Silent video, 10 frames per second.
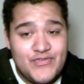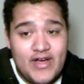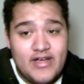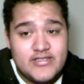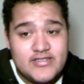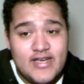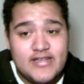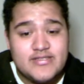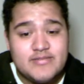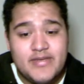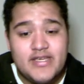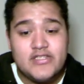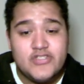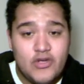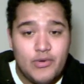file sizes being
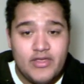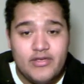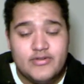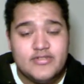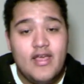so huge